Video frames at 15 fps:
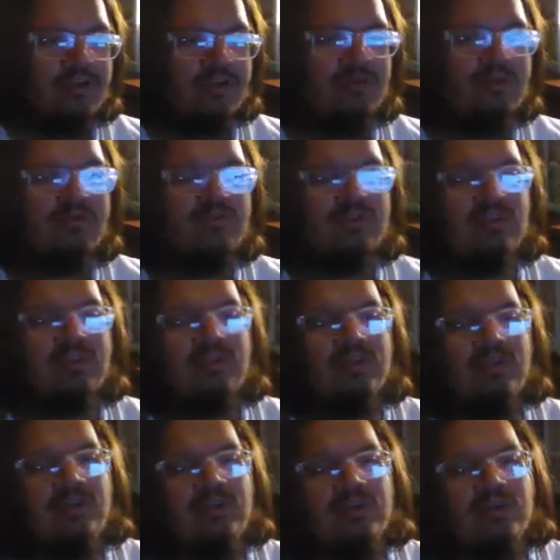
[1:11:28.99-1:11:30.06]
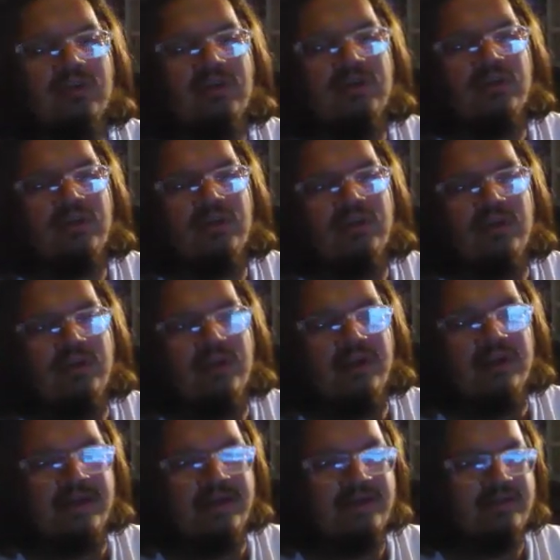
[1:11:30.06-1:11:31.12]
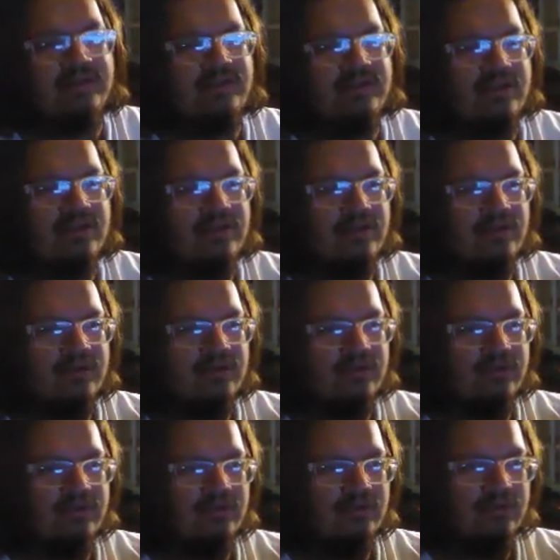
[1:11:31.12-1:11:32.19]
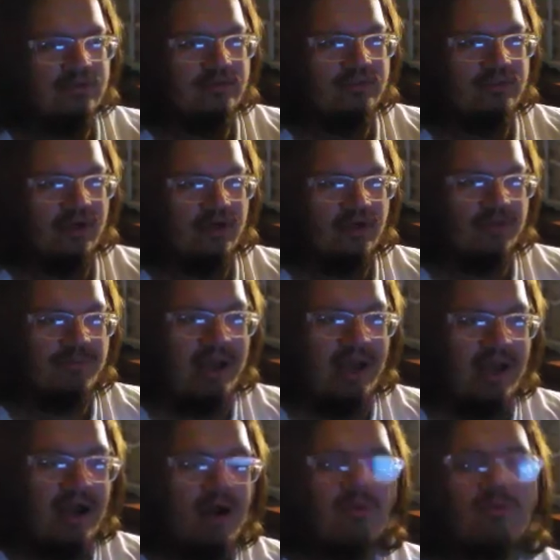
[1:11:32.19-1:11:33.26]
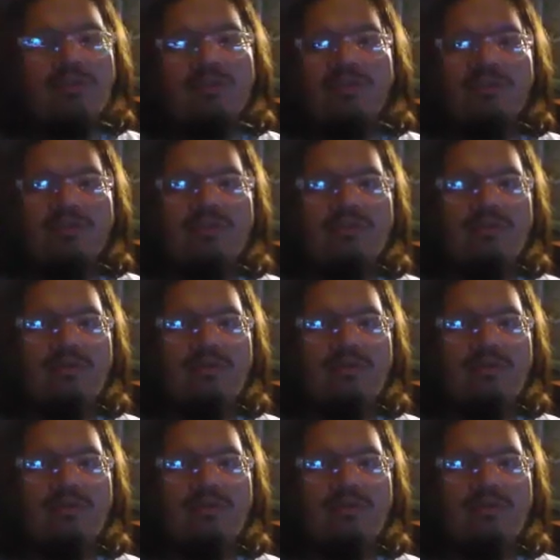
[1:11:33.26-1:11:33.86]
using his dark powers